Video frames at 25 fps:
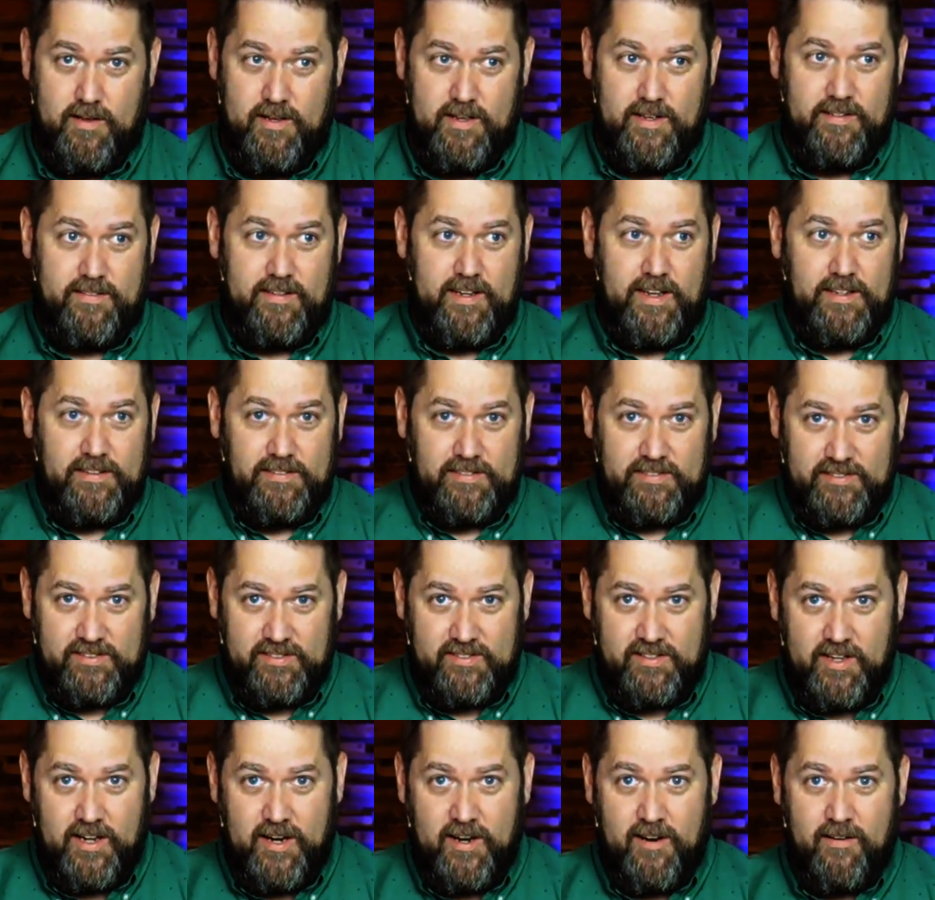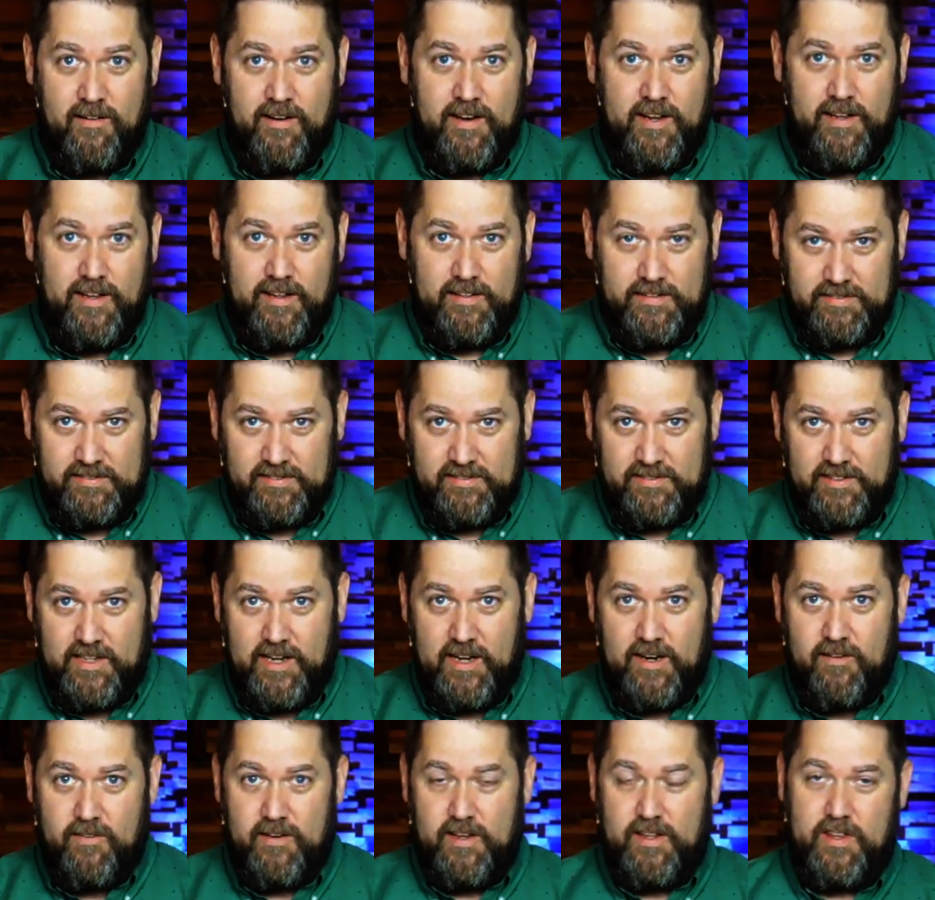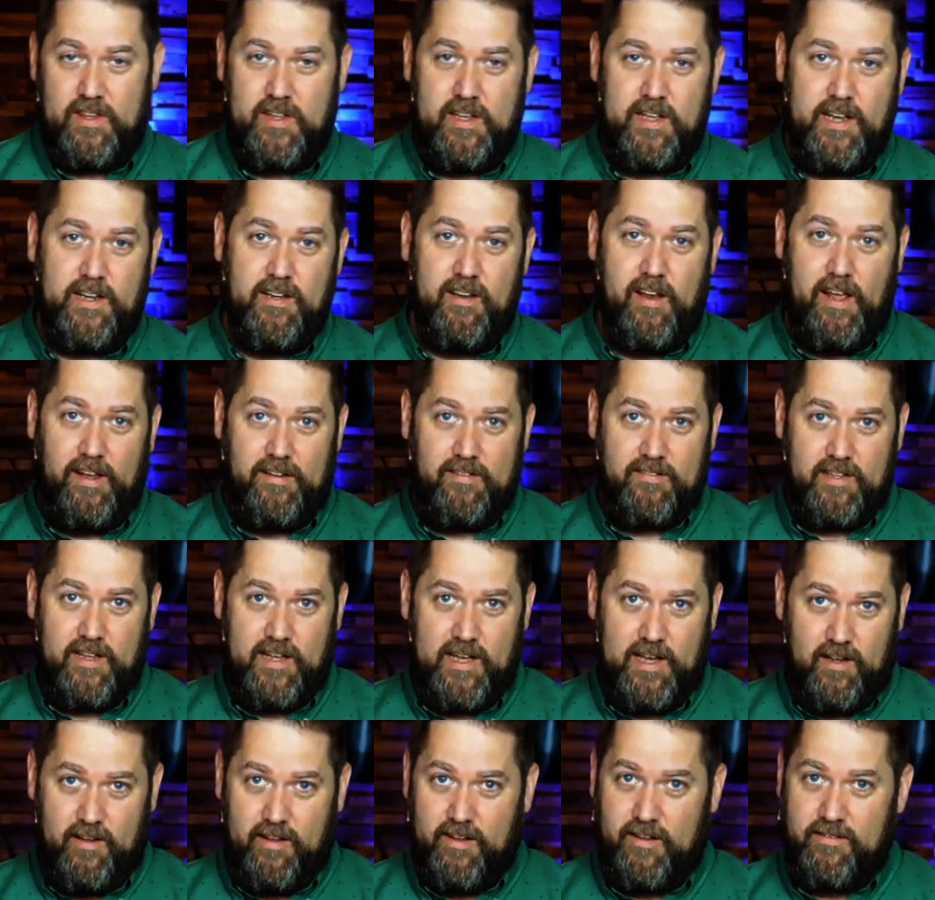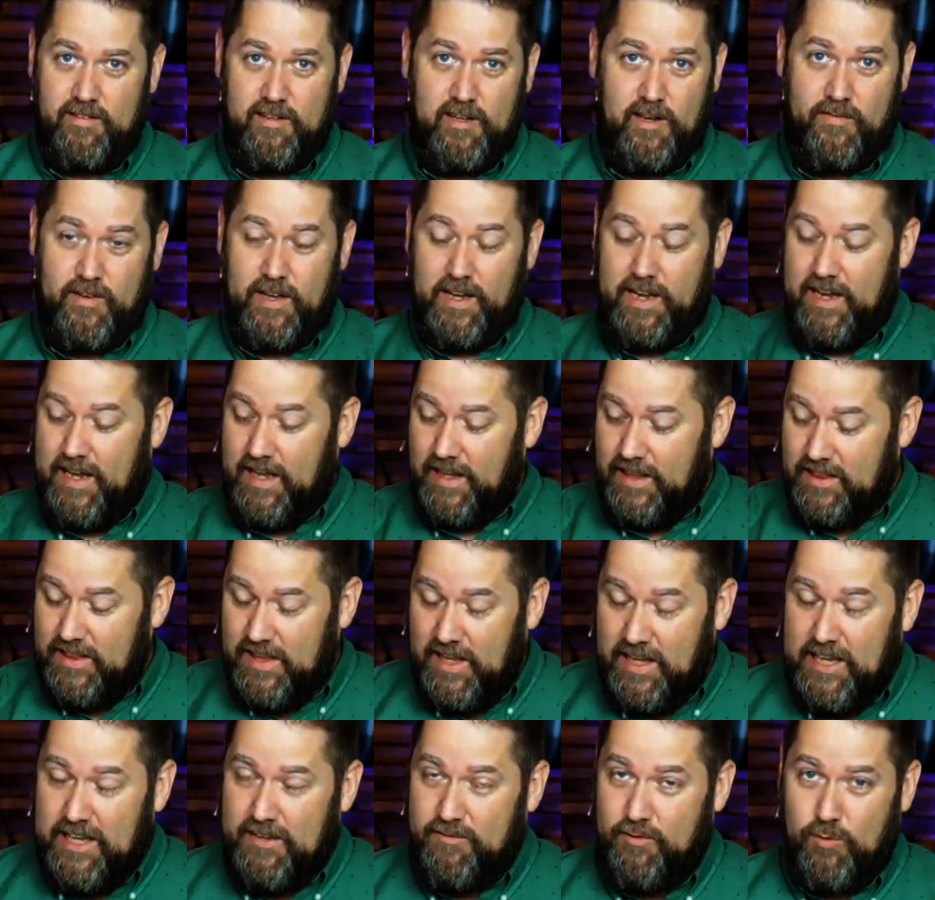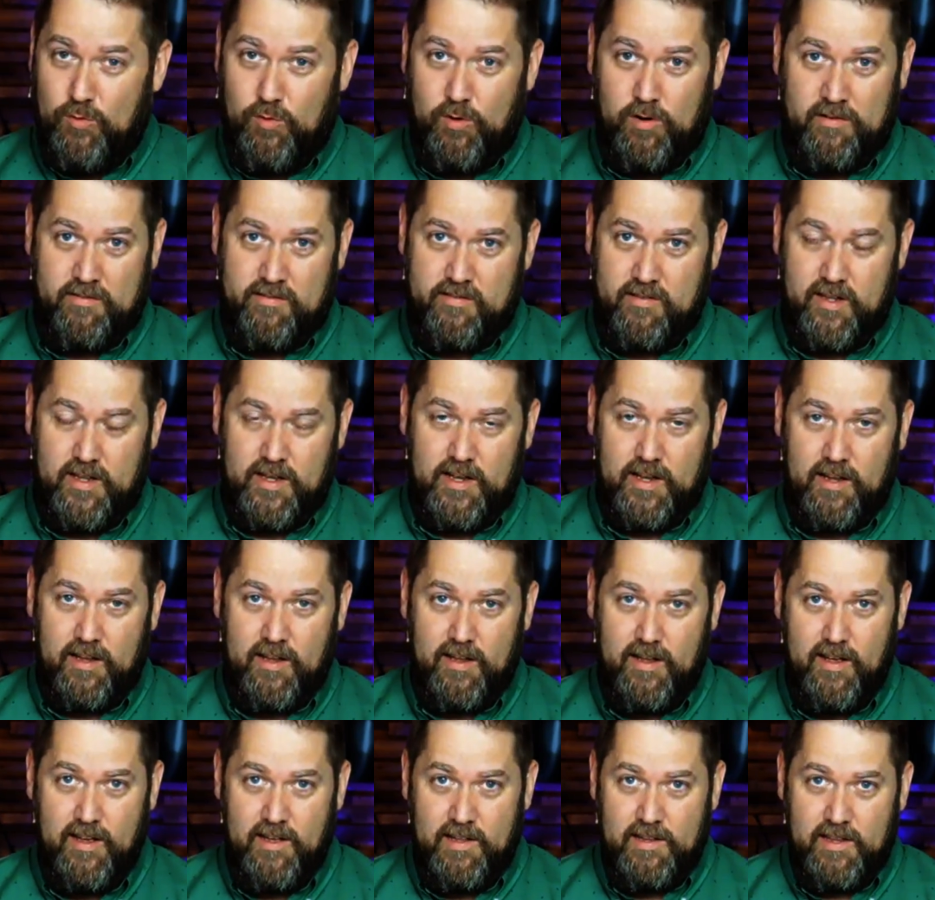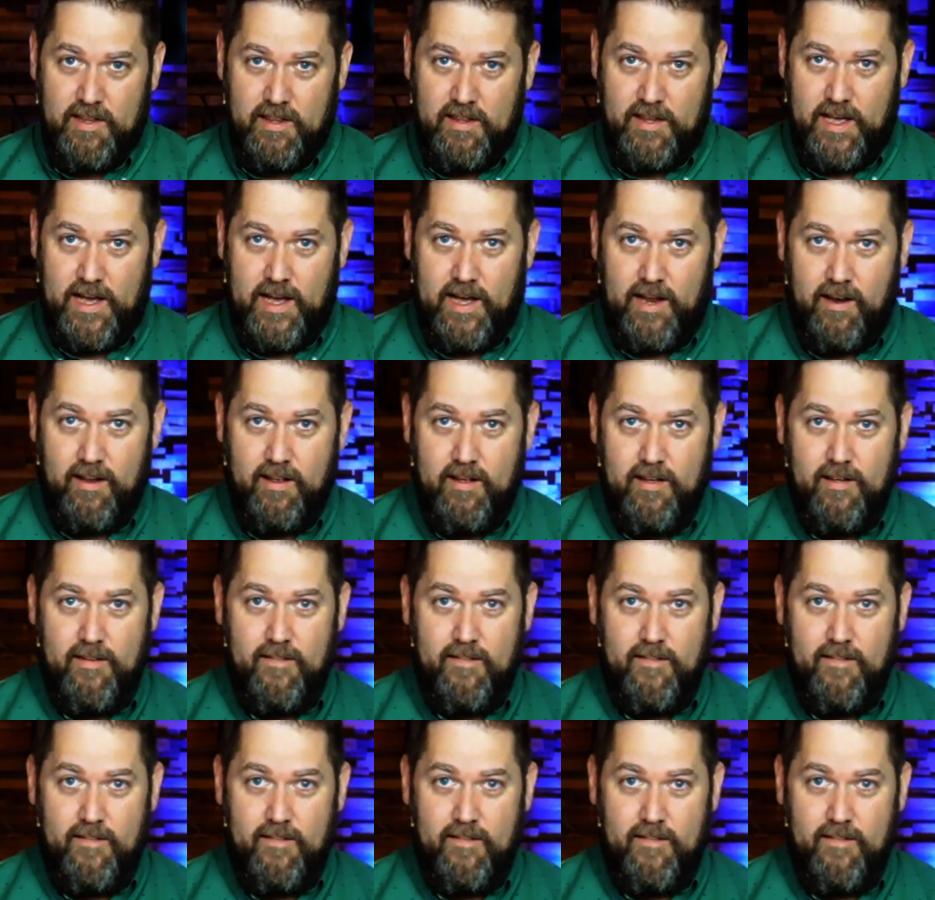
is a scary, scary thing. Next to hell itself, I can't think of a worse thing than that.